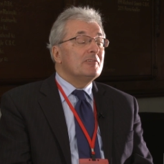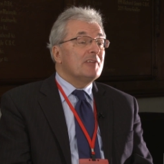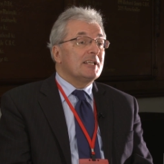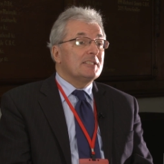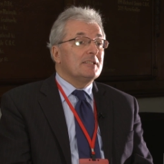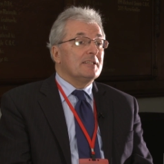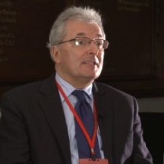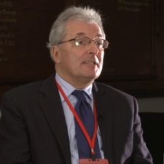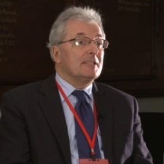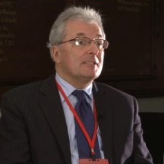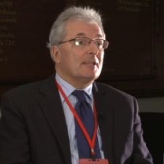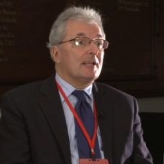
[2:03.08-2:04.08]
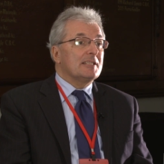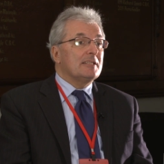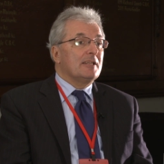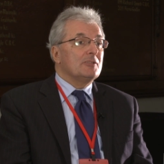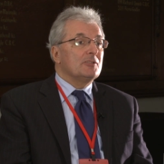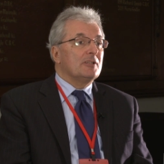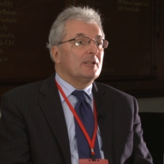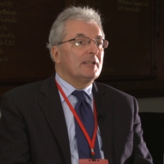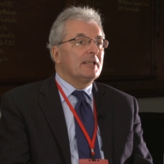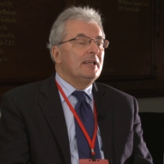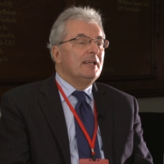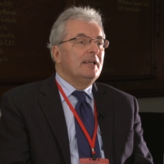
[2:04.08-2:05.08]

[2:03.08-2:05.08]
interested in, in science and engineering,